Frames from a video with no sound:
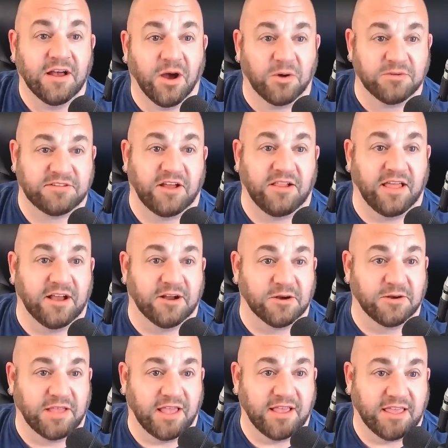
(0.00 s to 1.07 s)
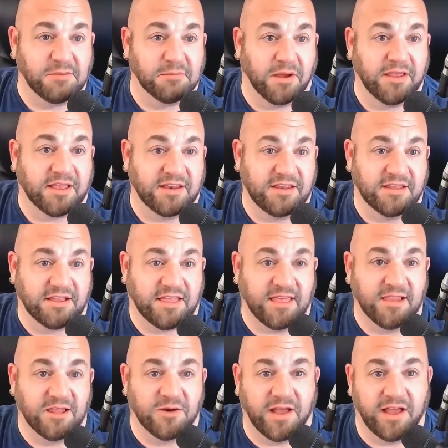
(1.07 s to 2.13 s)
Hotel Echo Yankee Mike India
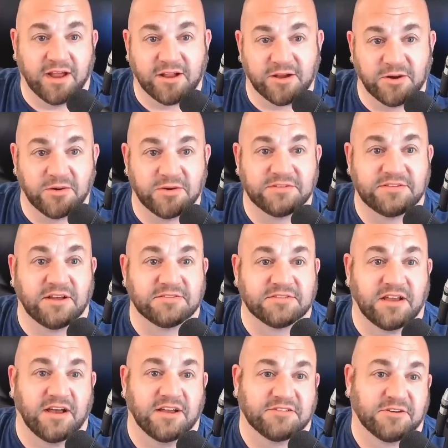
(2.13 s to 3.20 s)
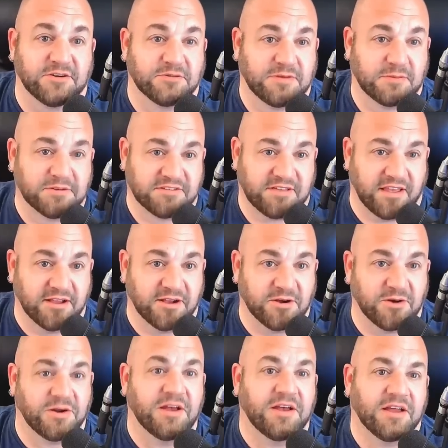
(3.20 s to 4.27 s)
Kilo Echo Delta Oscar November
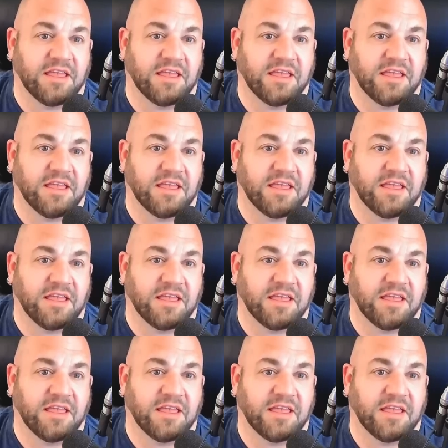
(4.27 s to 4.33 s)
Tango